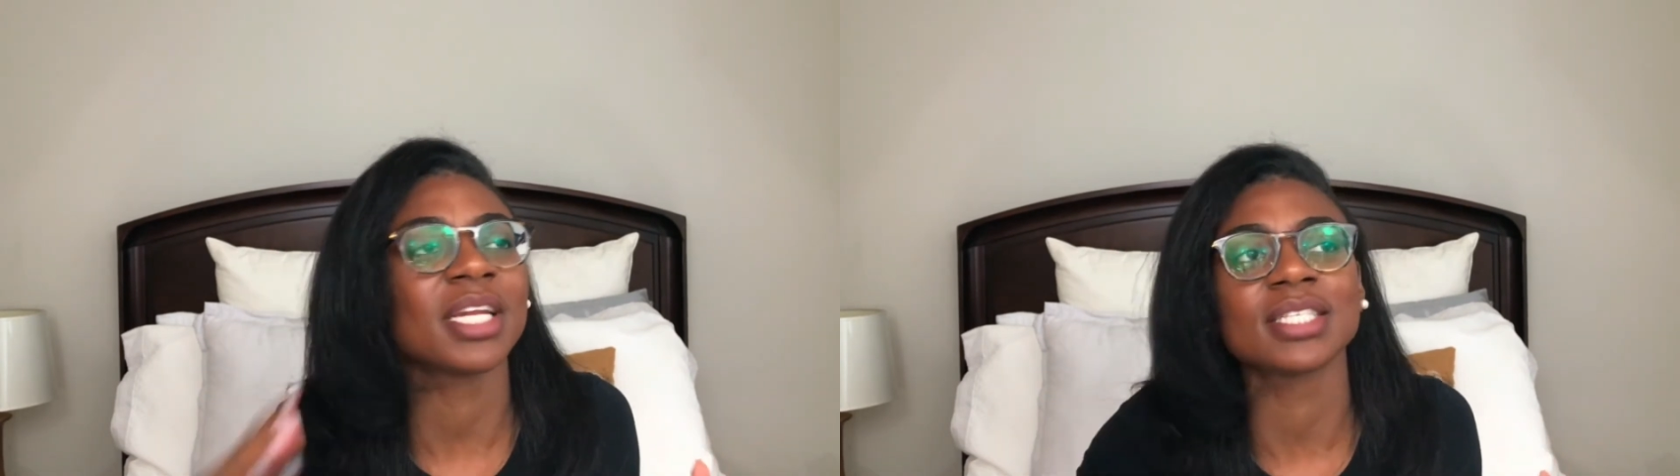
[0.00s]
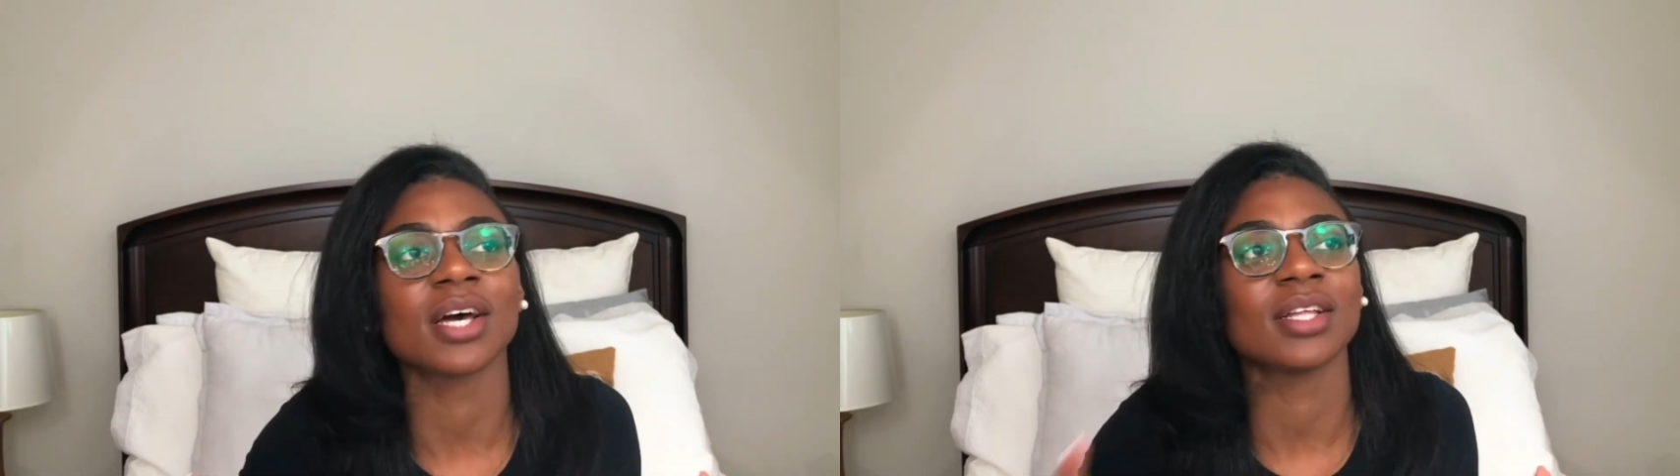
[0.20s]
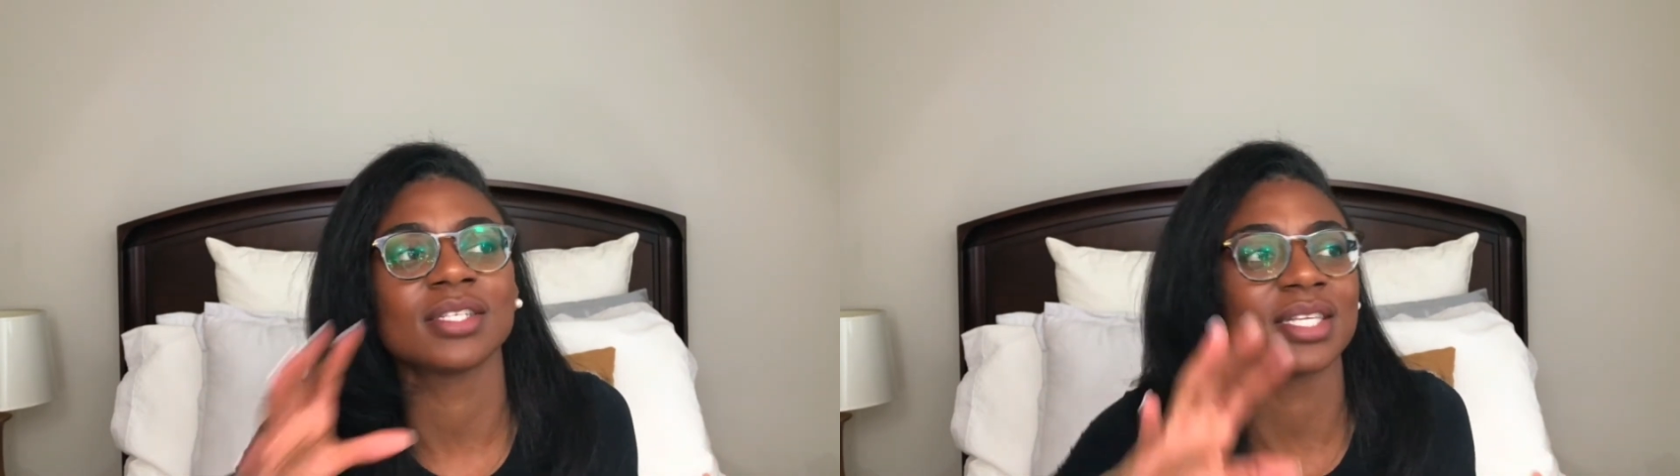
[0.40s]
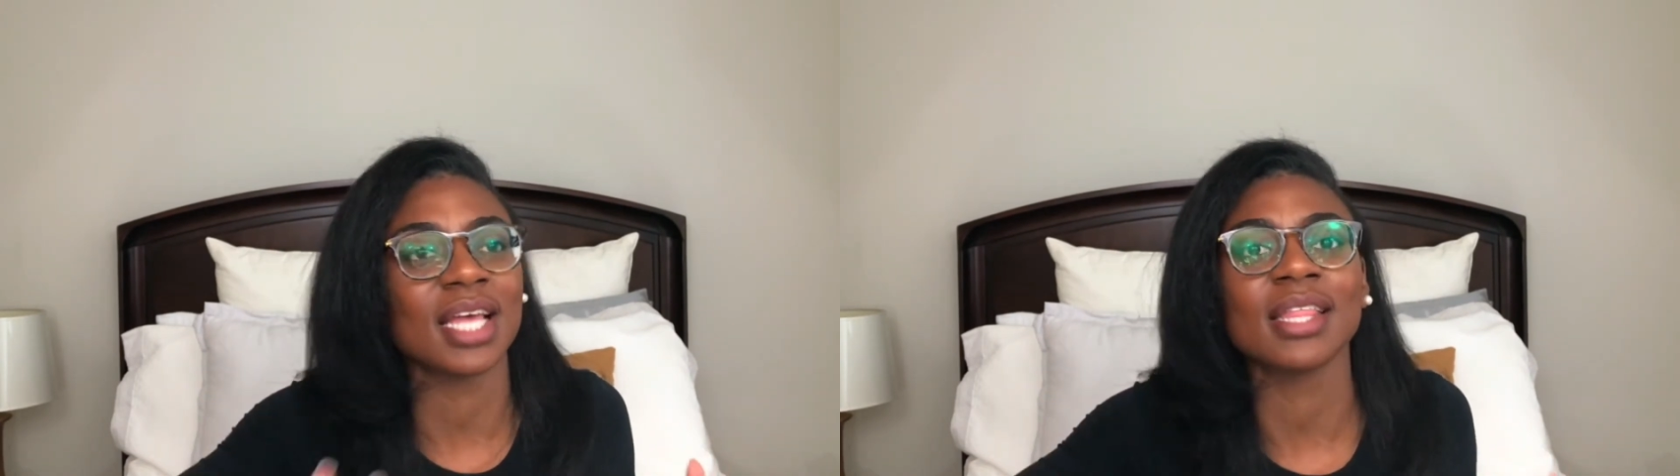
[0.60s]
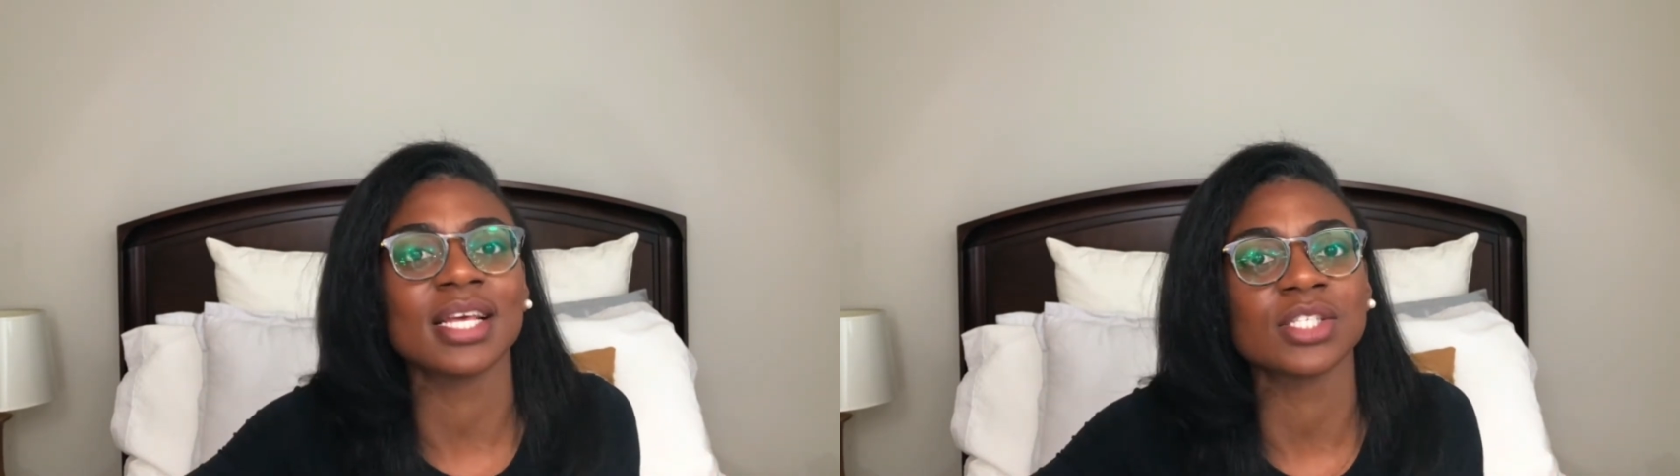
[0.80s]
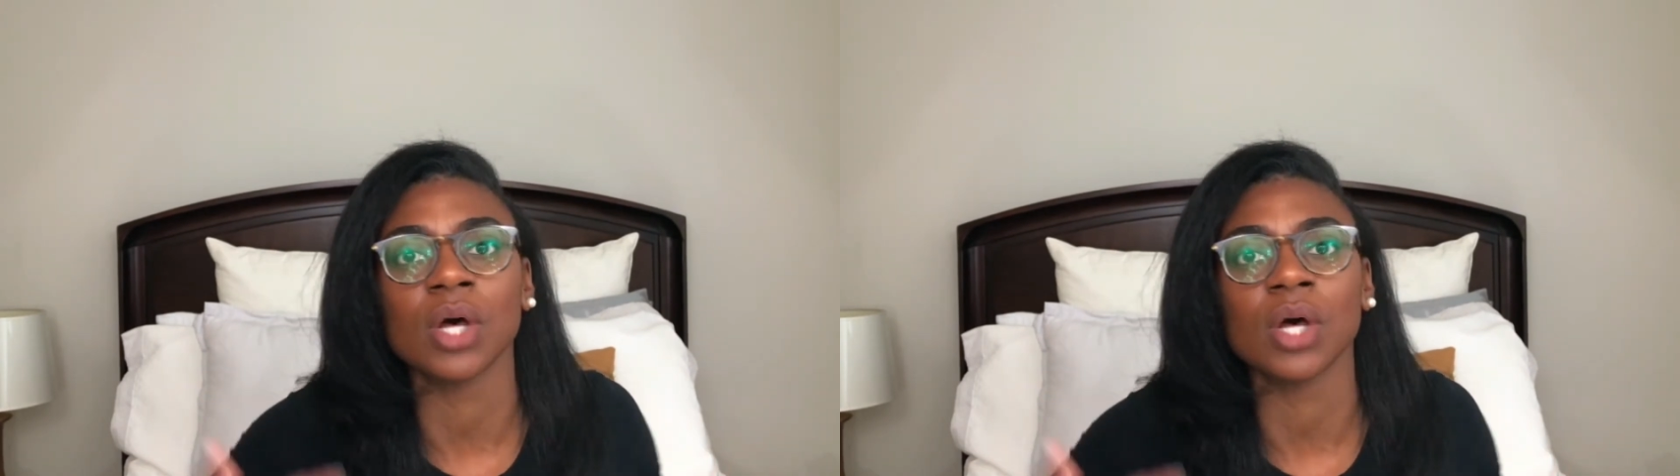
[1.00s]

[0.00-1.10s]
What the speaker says: me to say this,